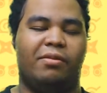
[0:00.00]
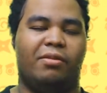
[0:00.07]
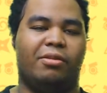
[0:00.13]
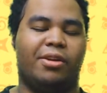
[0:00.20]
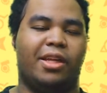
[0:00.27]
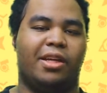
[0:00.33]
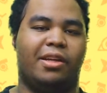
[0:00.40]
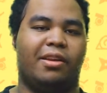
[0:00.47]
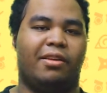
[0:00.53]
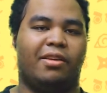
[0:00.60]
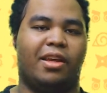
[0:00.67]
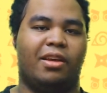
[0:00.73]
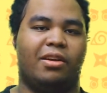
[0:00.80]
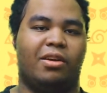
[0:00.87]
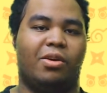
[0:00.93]
really
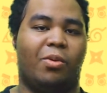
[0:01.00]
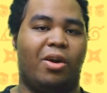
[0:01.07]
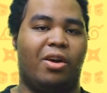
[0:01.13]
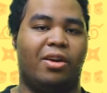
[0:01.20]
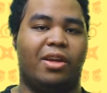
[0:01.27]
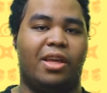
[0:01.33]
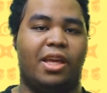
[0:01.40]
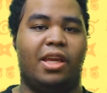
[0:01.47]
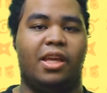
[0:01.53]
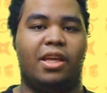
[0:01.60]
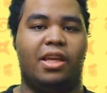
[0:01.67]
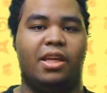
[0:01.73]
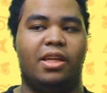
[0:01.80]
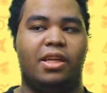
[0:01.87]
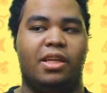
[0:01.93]
understand Kawaki,
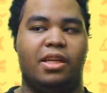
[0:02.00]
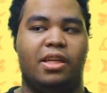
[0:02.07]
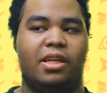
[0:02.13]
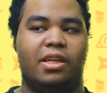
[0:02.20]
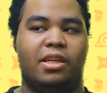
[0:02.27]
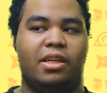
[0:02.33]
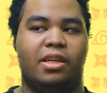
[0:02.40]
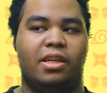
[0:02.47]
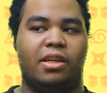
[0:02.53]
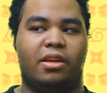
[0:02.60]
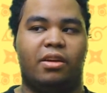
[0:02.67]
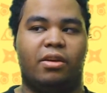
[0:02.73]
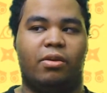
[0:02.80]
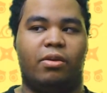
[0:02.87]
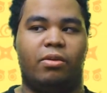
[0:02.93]
you
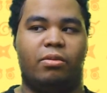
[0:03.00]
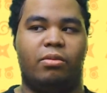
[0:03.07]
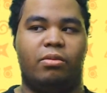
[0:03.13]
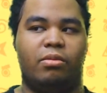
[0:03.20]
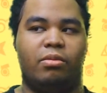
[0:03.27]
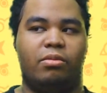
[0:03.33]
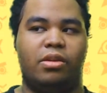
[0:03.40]
know,